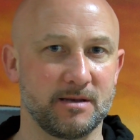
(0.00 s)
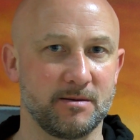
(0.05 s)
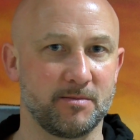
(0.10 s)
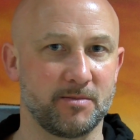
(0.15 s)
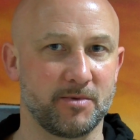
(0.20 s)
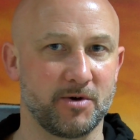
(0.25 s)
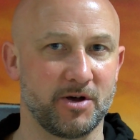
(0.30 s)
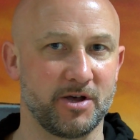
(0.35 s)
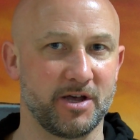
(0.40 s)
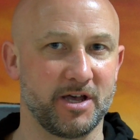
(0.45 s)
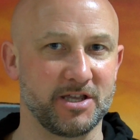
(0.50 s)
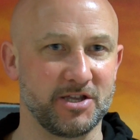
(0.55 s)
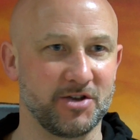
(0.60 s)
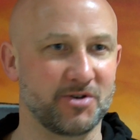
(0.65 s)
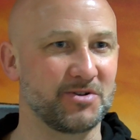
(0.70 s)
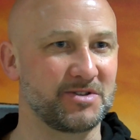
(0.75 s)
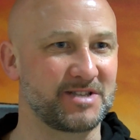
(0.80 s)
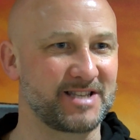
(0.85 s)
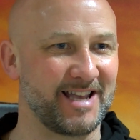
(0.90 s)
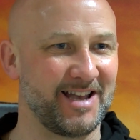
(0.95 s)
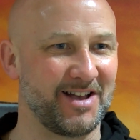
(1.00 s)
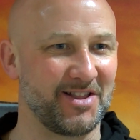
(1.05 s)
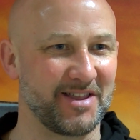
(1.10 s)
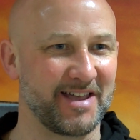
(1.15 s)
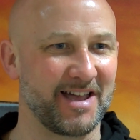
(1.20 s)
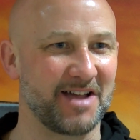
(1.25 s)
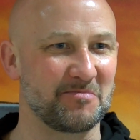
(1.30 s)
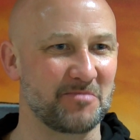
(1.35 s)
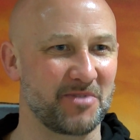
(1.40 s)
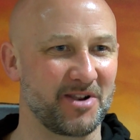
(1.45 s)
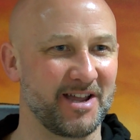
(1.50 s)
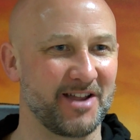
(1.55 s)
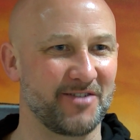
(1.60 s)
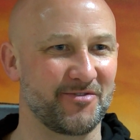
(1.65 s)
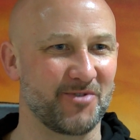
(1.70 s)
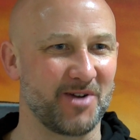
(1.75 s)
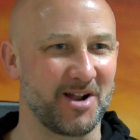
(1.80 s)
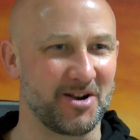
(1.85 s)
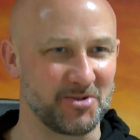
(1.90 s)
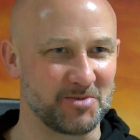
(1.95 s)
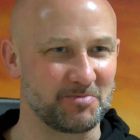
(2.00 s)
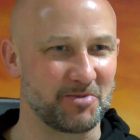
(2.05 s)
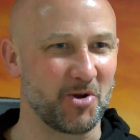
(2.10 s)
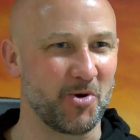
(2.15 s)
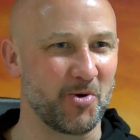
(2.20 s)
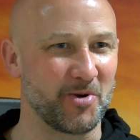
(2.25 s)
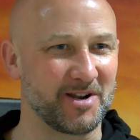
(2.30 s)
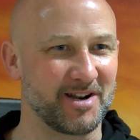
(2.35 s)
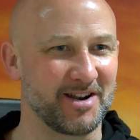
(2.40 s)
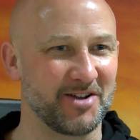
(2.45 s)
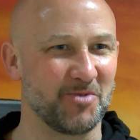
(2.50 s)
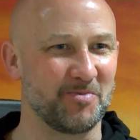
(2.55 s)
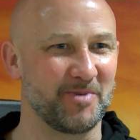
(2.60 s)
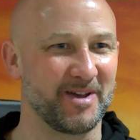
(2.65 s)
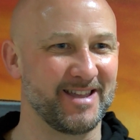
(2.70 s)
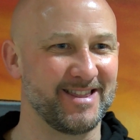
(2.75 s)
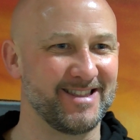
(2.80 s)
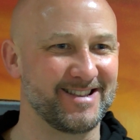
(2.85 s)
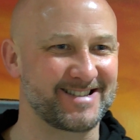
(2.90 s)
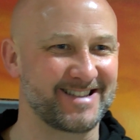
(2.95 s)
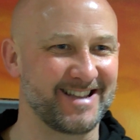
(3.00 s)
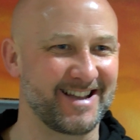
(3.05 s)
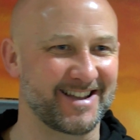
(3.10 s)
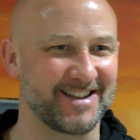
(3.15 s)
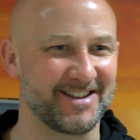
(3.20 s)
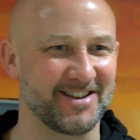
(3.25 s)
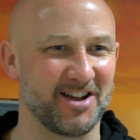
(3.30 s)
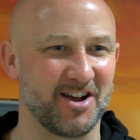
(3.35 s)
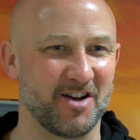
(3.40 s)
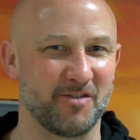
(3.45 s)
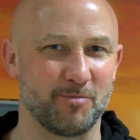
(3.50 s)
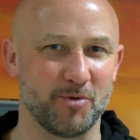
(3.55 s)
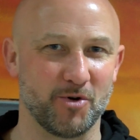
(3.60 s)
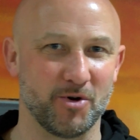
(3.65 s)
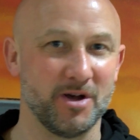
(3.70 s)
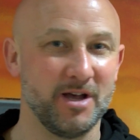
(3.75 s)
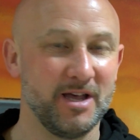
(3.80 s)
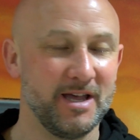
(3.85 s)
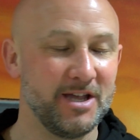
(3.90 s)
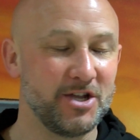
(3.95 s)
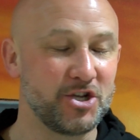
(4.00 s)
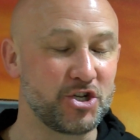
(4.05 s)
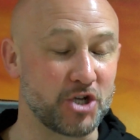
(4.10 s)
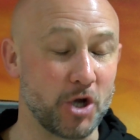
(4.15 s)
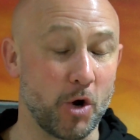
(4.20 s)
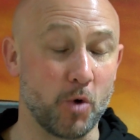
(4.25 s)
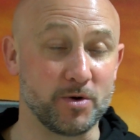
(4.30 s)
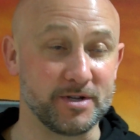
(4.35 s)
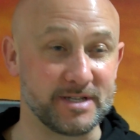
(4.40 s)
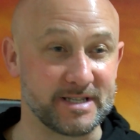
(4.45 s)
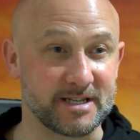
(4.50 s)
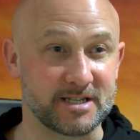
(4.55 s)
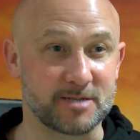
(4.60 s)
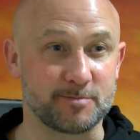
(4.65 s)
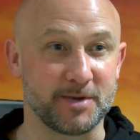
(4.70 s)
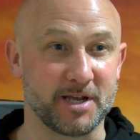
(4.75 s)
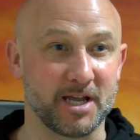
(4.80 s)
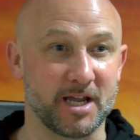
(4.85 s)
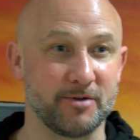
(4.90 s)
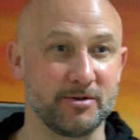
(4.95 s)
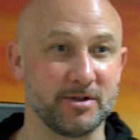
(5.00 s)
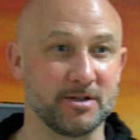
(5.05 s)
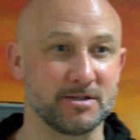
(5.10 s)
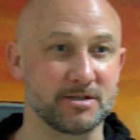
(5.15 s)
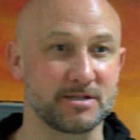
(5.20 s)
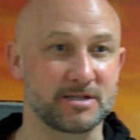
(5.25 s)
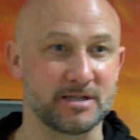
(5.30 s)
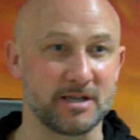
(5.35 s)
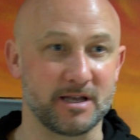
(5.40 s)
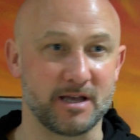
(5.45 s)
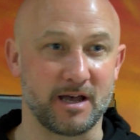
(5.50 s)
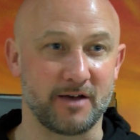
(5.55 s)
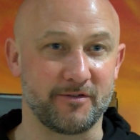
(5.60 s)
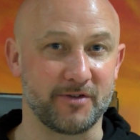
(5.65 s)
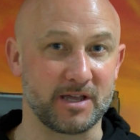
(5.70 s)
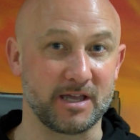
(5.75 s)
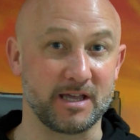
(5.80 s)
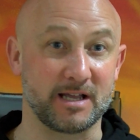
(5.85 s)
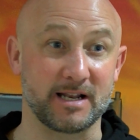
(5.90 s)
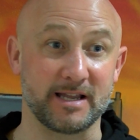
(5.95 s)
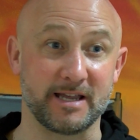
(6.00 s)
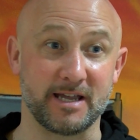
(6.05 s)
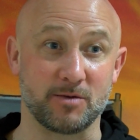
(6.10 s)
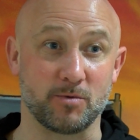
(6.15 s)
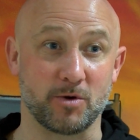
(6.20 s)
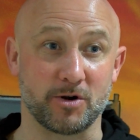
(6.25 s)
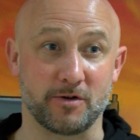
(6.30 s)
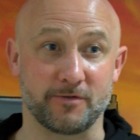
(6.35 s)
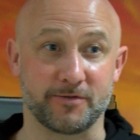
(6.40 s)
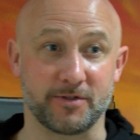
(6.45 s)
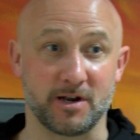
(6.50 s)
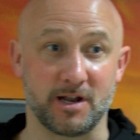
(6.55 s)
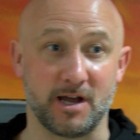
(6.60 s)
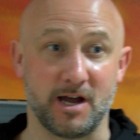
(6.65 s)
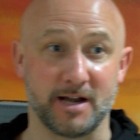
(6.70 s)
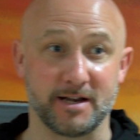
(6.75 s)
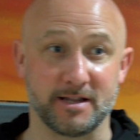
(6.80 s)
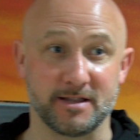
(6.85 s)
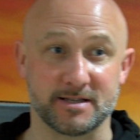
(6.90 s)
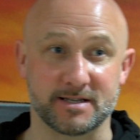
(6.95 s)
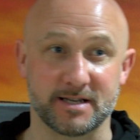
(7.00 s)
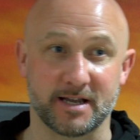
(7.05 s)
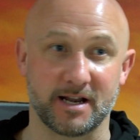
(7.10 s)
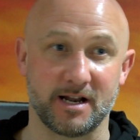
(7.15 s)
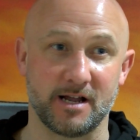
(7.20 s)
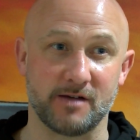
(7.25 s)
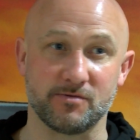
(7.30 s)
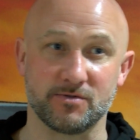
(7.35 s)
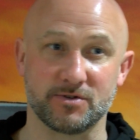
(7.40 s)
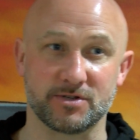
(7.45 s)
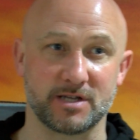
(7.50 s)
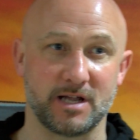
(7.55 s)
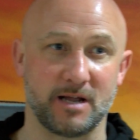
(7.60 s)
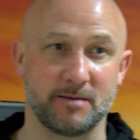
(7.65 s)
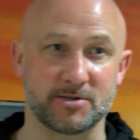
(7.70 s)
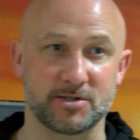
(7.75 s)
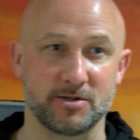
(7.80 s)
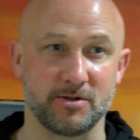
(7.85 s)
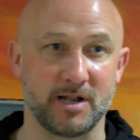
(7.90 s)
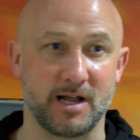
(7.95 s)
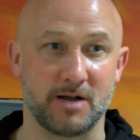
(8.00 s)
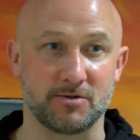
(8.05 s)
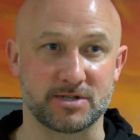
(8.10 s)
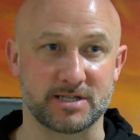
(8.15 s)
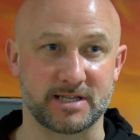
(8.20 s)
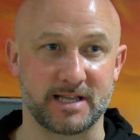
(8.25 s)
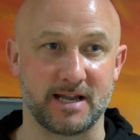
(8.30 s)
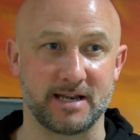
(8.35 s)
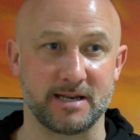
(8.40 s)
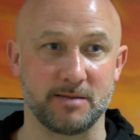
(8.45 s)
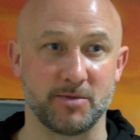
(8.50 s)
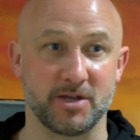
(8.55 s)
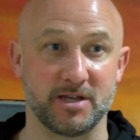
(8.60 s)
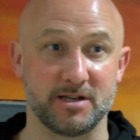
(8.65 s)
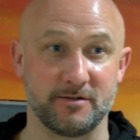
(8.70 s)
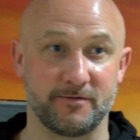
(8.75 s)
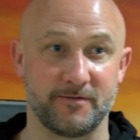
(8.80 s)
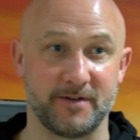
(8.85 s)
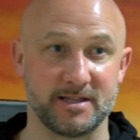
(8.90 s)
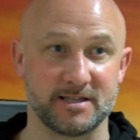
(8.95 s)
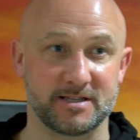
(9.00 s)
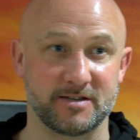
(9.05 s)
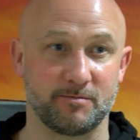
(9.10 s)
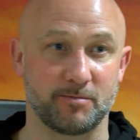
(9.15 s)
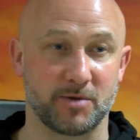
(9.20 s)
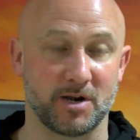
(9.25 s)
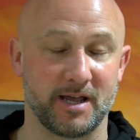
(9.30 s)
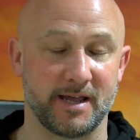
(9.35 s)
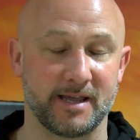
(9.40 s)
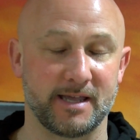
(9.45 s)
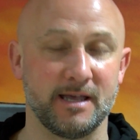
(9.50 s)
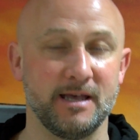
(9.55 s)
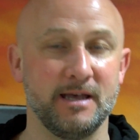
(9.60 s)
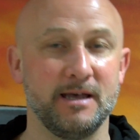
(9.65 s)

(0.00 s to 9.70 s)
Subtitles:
But you could tell he hadn't played for a while. He was blowing a little bit in the second half, but showed his experience. I think he cleared one off the line in the second half. It was an absolutely outstanding bit of defensive play.